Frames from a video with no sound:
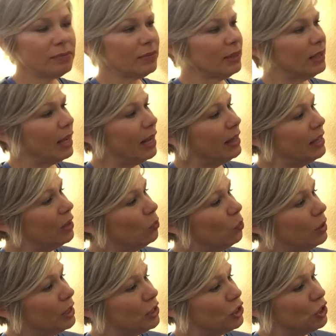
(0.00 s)
And then
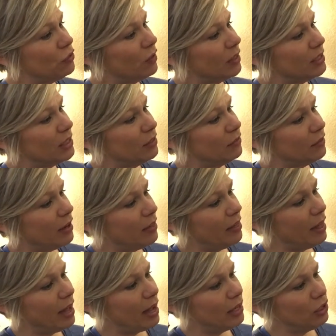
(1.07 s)
once you've identified
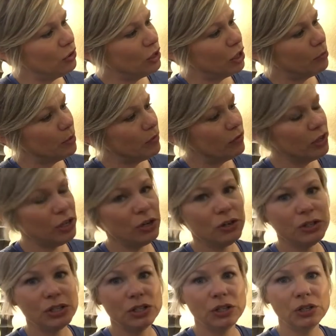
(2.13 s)
that, you come over here
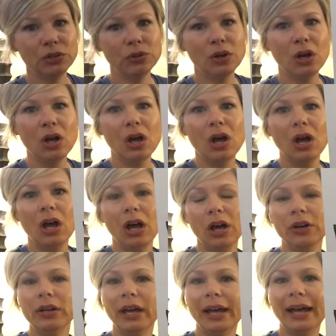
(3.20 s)
to,
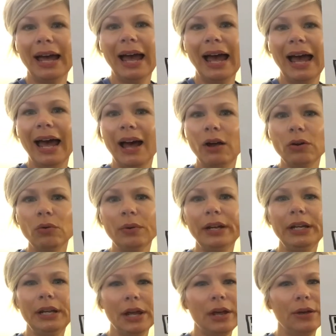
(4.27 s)
okay, how do we
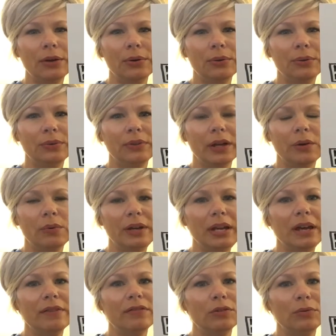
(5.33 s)
know that we
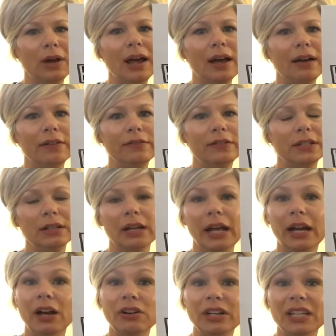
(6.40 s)
have arrived
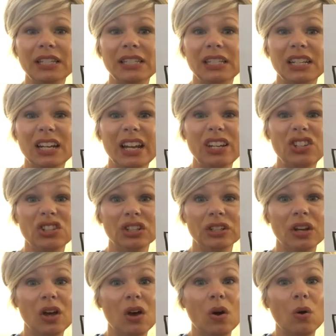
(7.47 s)
at our
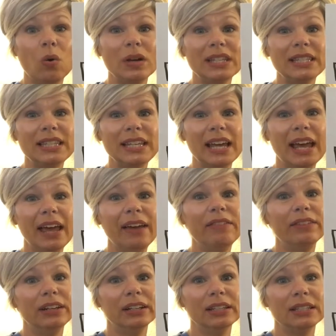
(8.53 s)
destination? What's the
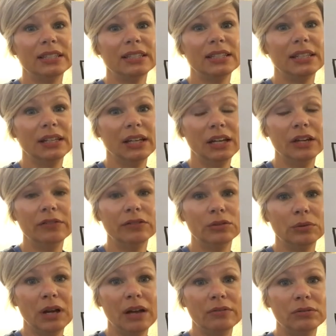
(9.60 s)
evidence of
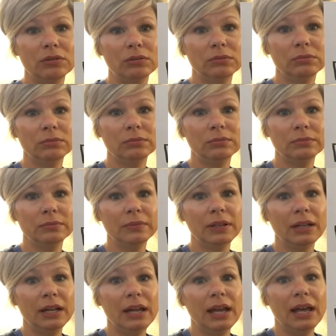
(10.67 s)
arrival?
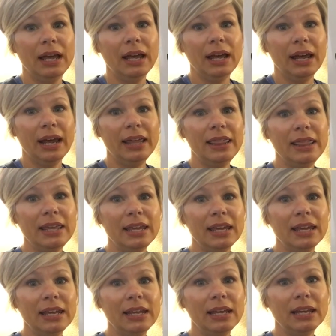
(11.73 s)
And
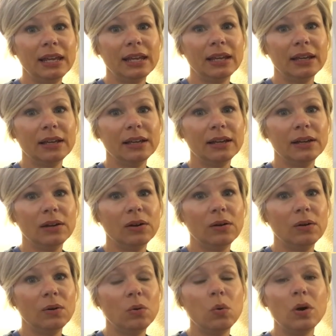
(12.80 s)
then
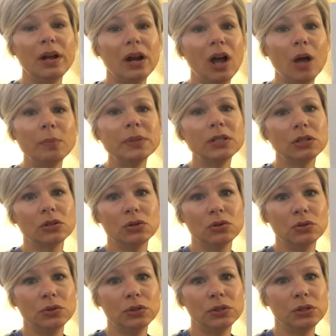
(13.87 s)
what
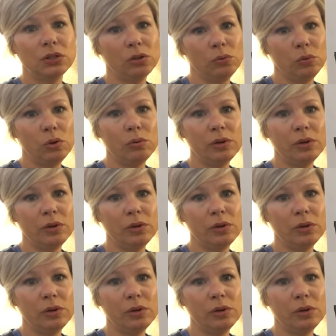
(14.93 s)
obstacles will we